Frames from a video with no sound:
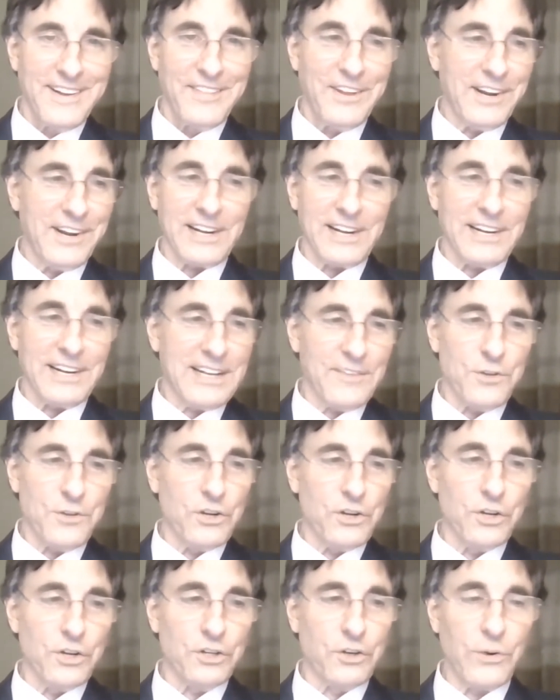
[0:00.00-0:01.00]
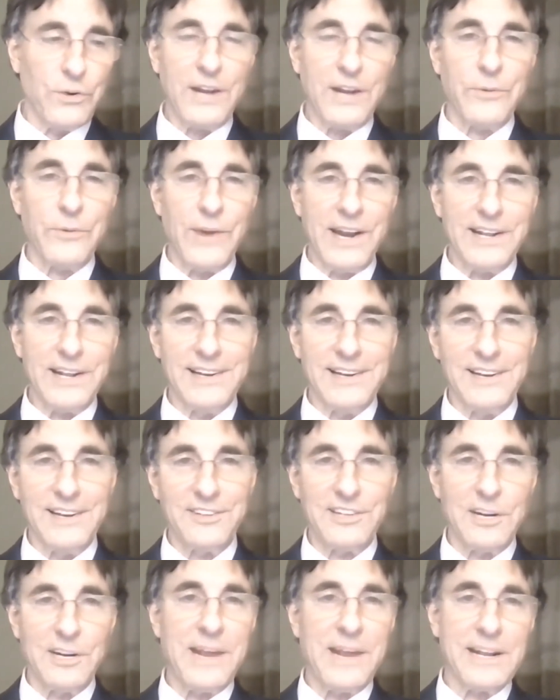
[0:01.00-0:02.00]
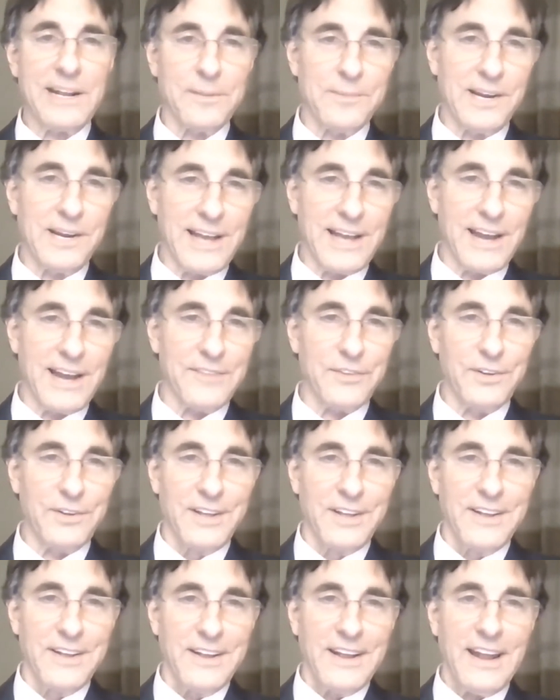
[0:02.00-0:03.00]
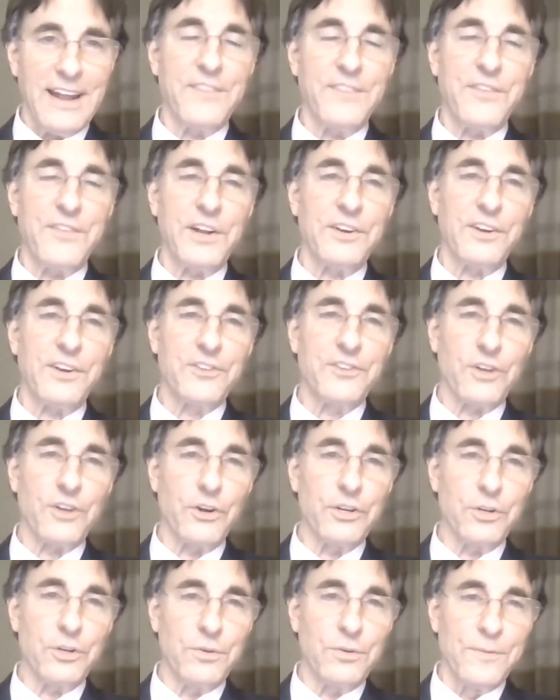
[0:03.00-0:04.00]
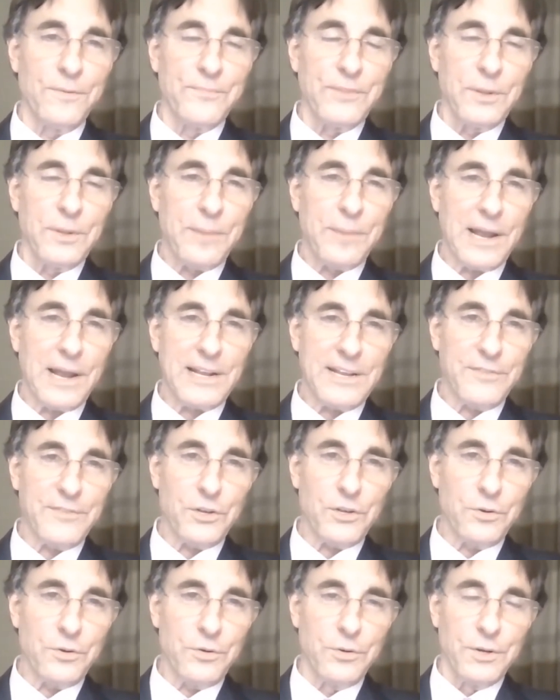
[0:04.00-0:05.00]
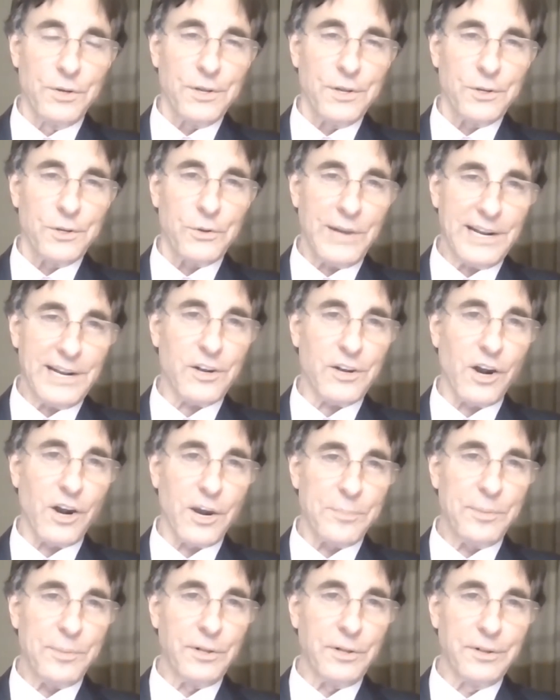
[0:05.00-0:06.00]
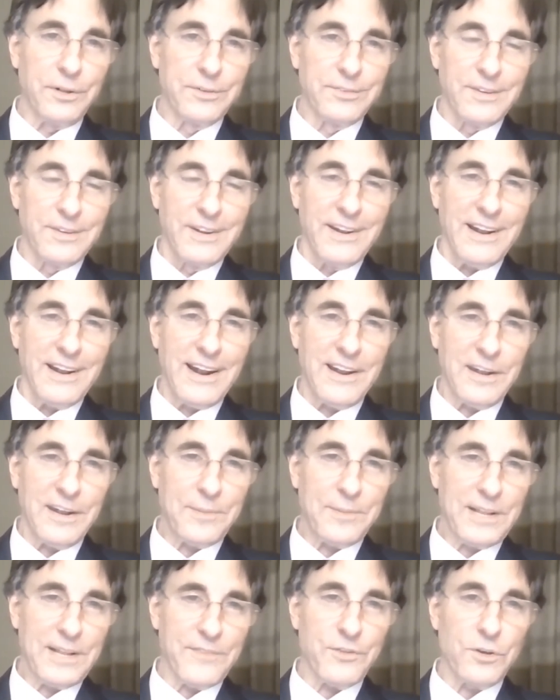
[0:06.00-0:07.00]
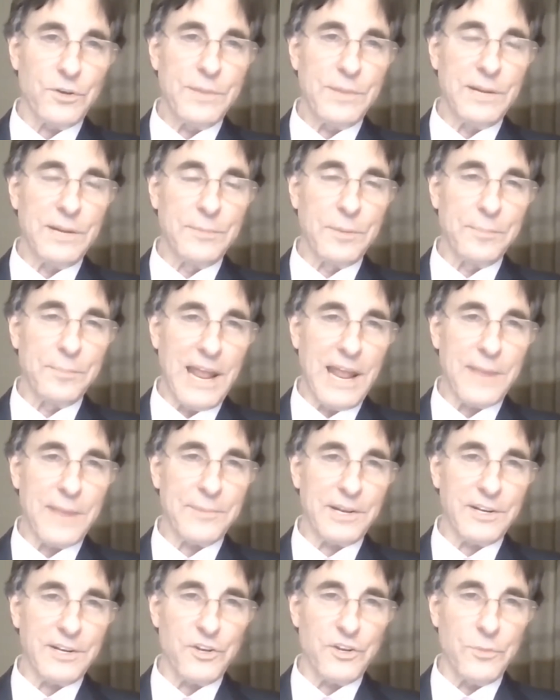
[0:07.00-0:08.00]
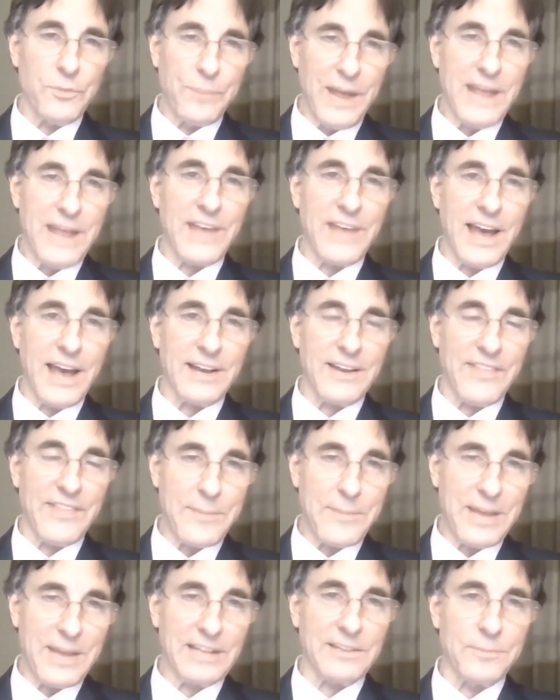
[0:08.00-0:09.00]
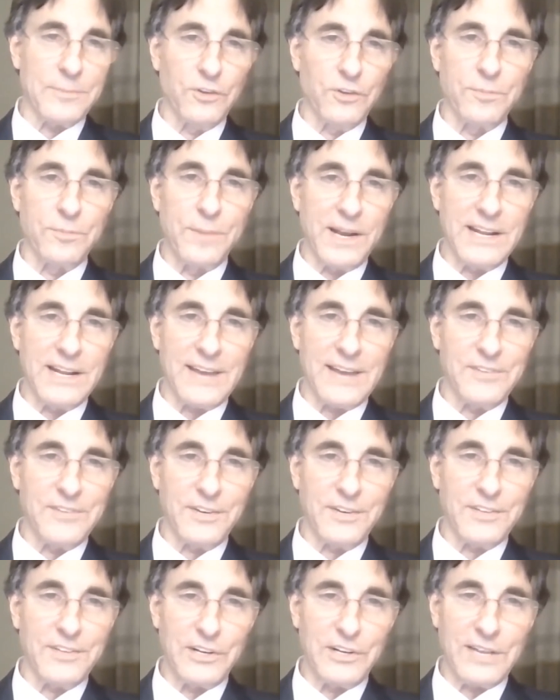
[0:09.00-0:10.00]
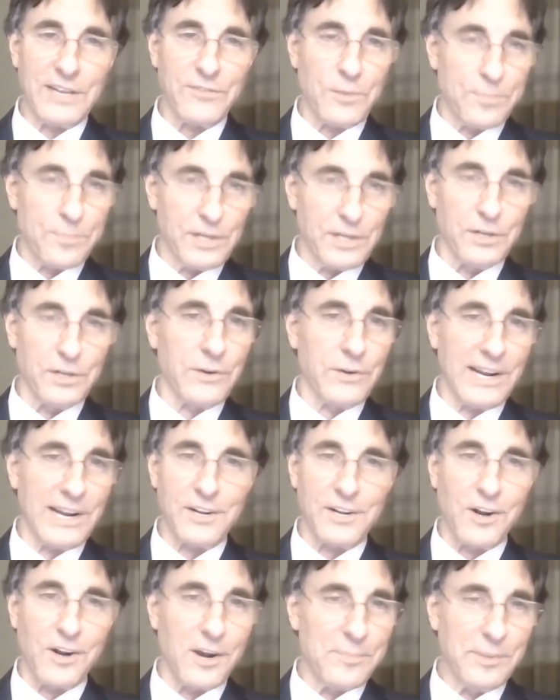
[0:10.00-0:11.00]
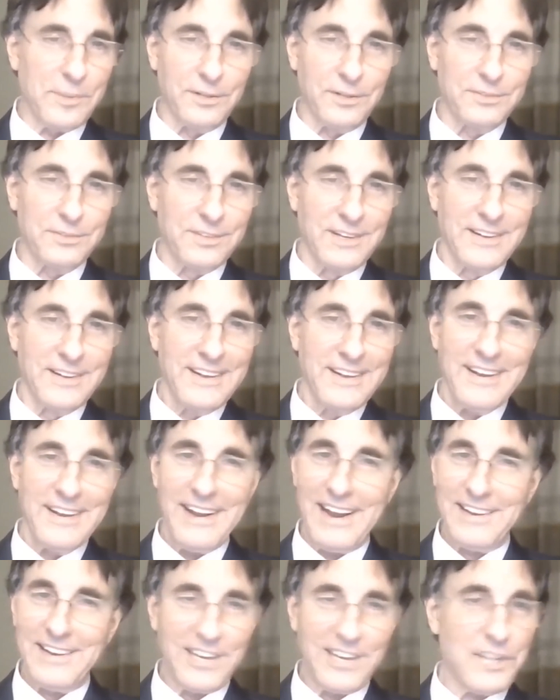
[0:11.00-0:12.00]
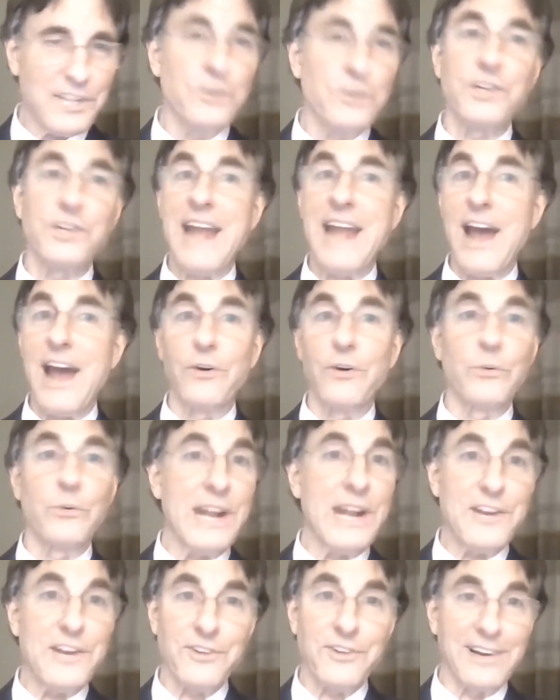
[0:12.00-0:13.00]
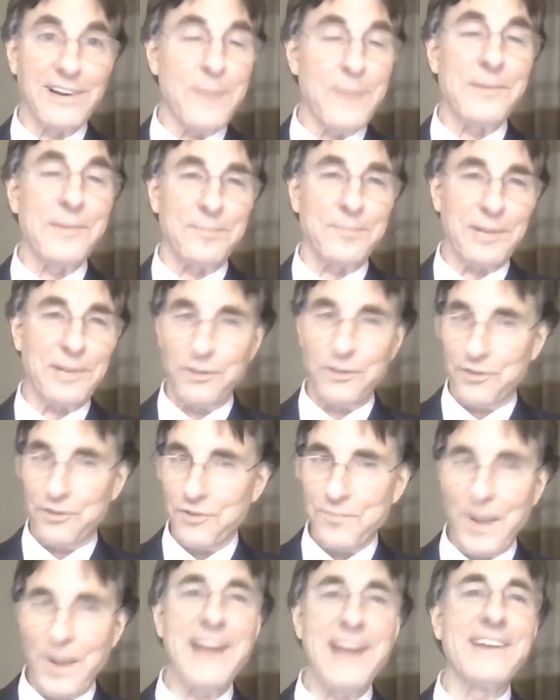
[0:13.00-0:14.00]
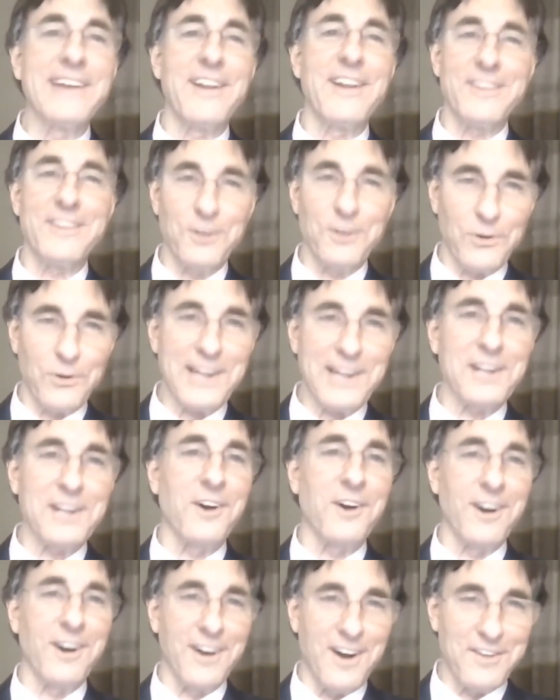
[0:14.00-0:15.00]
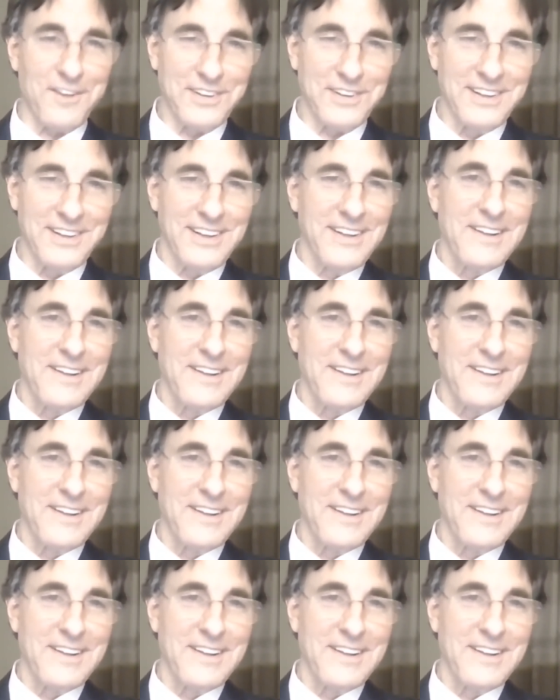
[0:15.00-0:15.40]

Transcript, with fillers: They're not going to give you a good credit rating unless they're making money out of you. And if they show you by giving you credit card bills and they give you a minimum payment and you pay that and they make the most money out of it, they'll give you bigger credit card bills and say you can now raise your limit because you paid your credit card off.